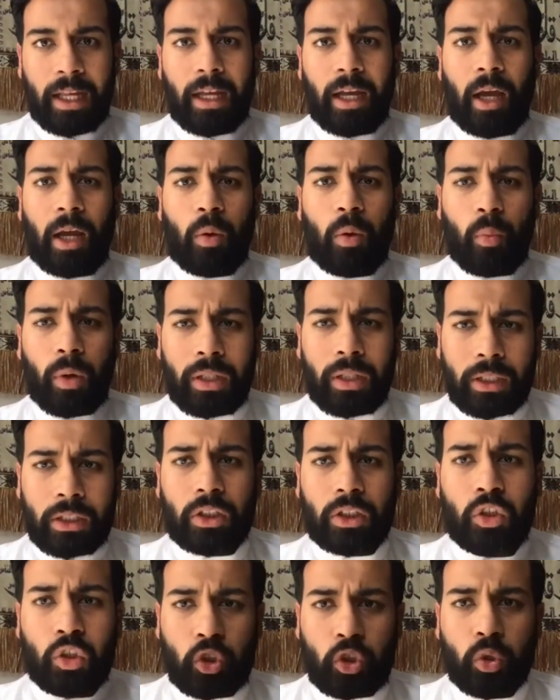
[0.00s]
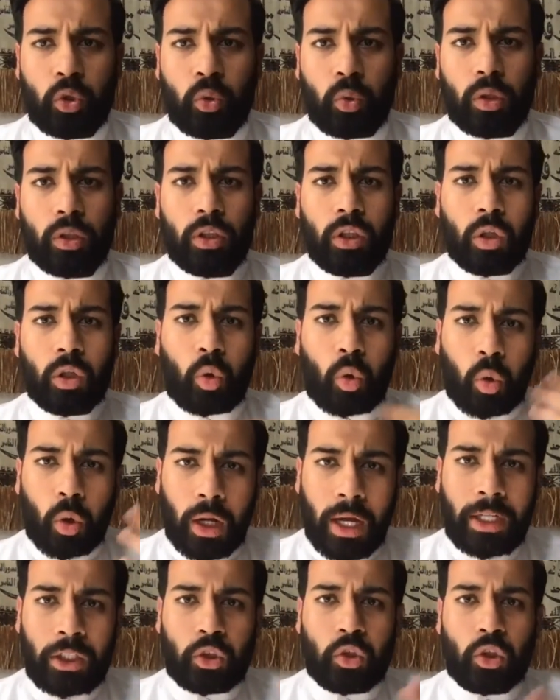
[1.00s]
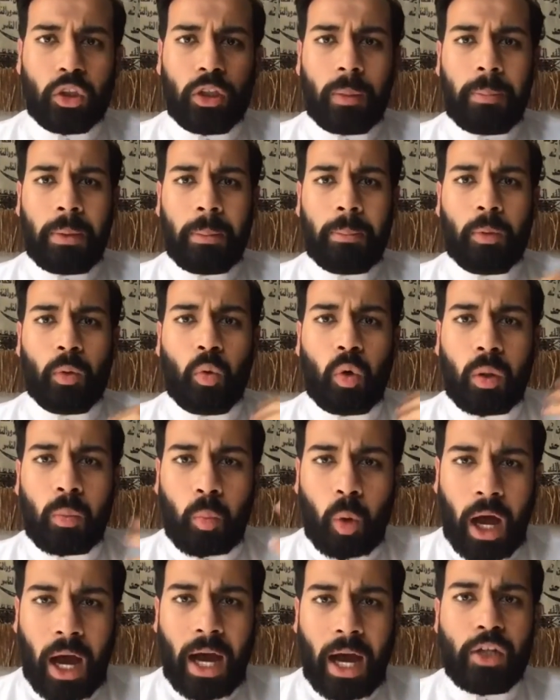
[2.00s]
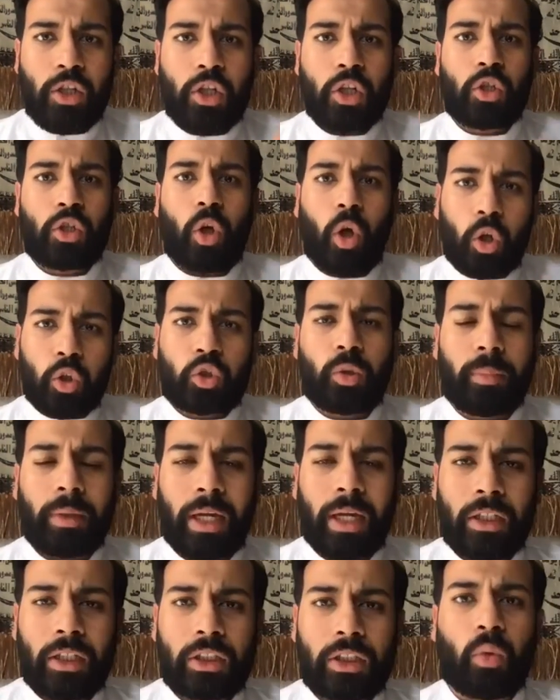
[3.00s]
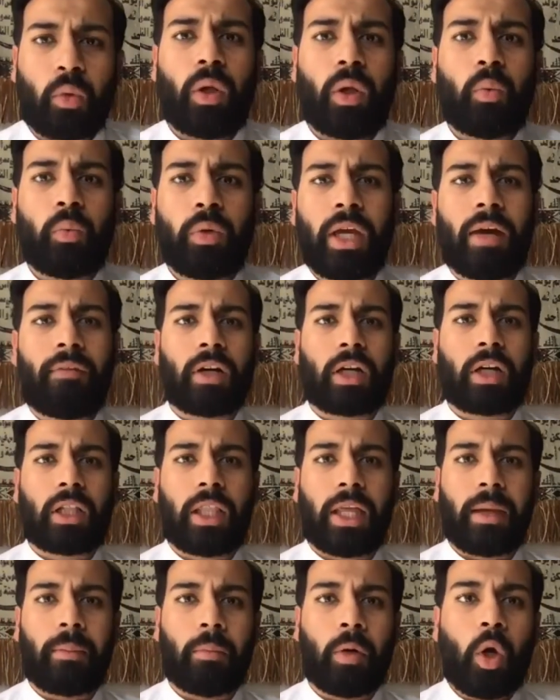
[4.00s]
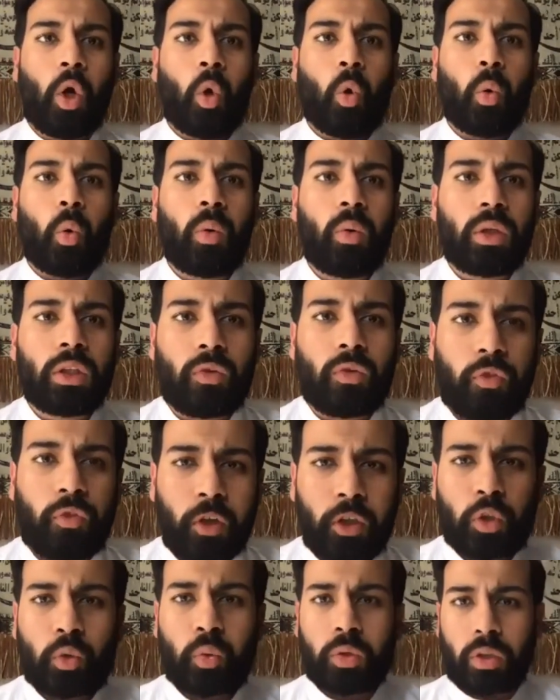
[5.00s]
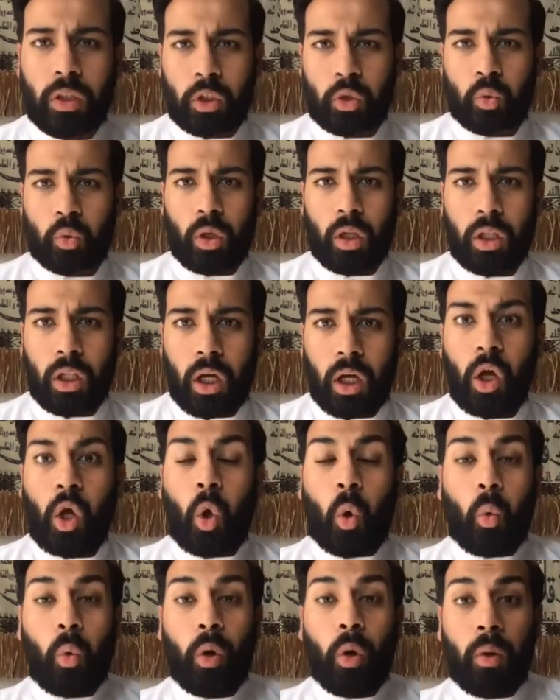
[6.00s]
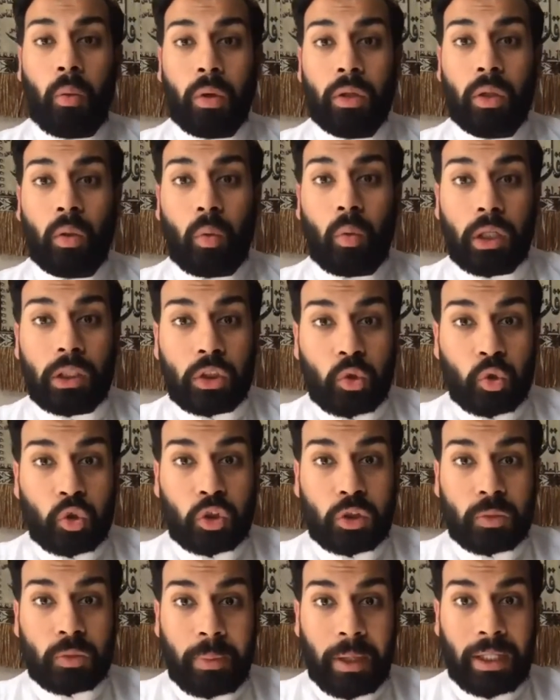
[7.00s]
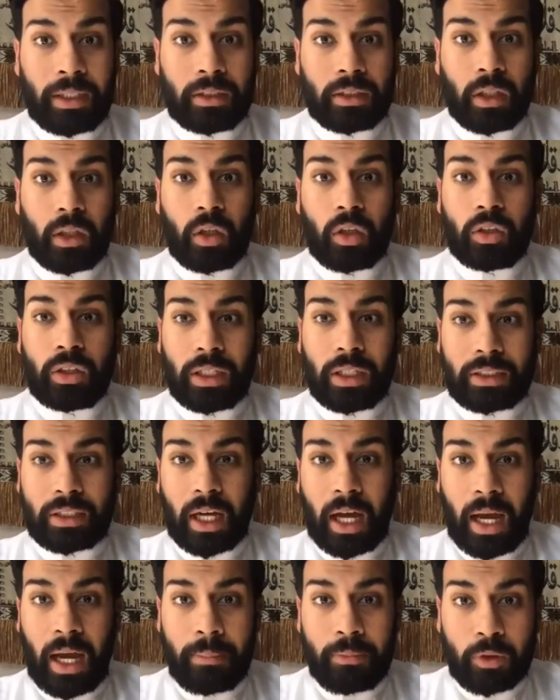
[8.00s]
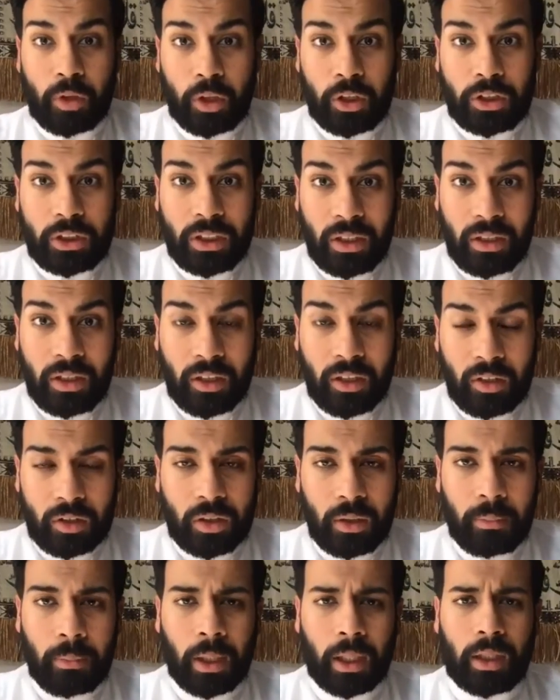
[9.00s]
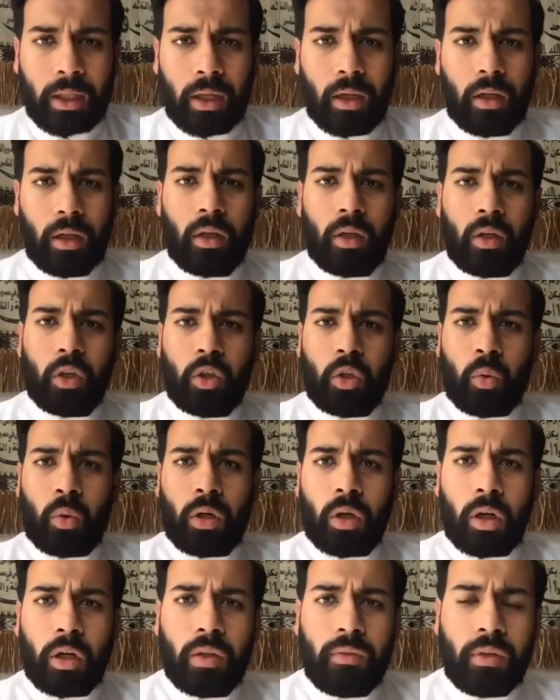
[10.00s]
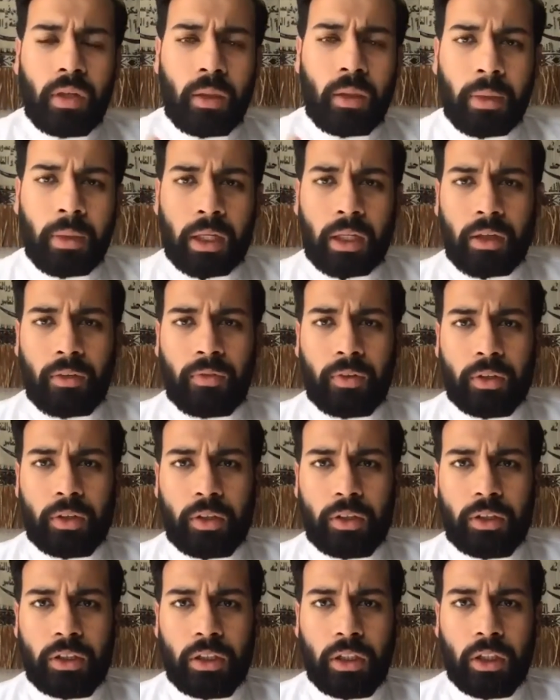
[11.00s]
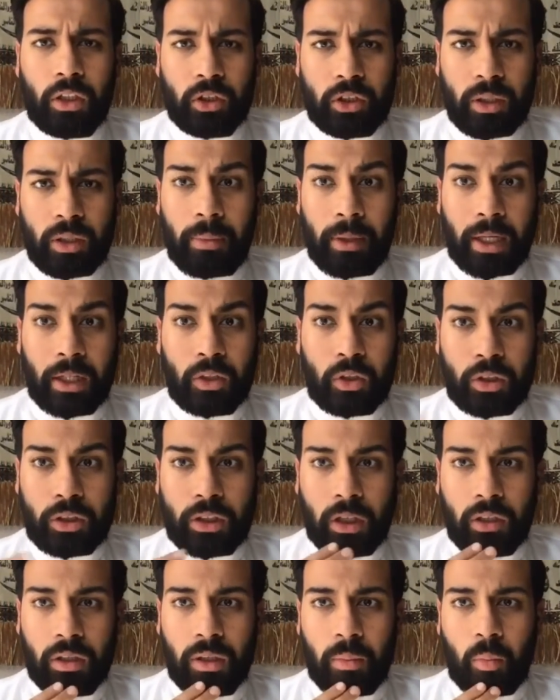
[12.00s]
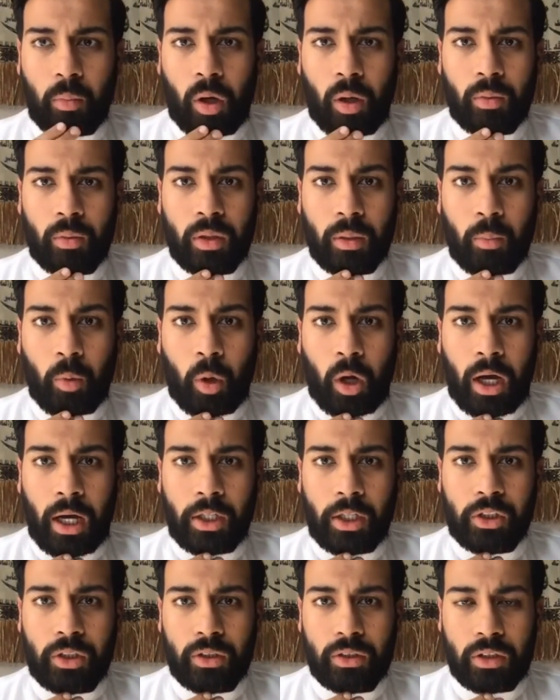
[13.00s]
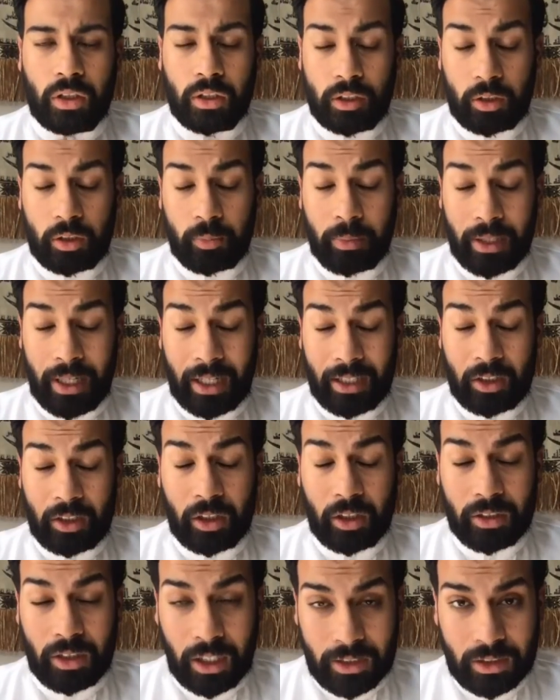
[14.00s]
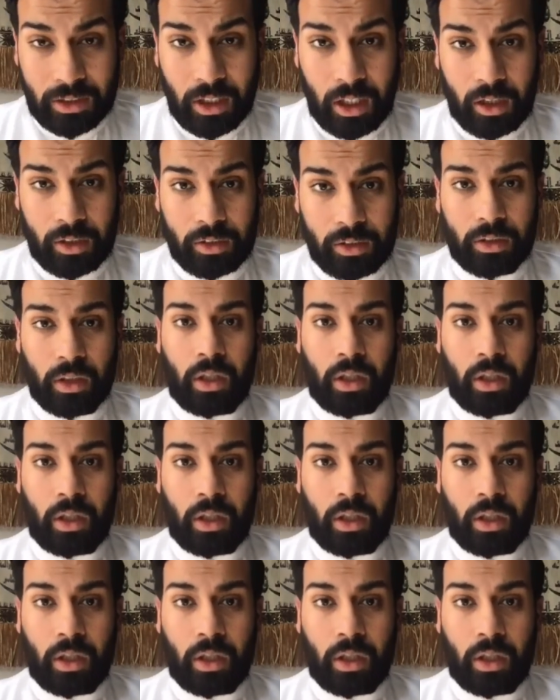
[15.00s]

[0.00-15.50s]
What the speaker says: And when this ensued, the Quraysh or the people who are Muhajirs also began to say, well, we have a claim. We were the first with Rasulullah. We were the ones who spent the time 13 years in Mecca. You were not even in Mecca for 13 years. They began to tell the Muhajirs, they began to tell the Ansars.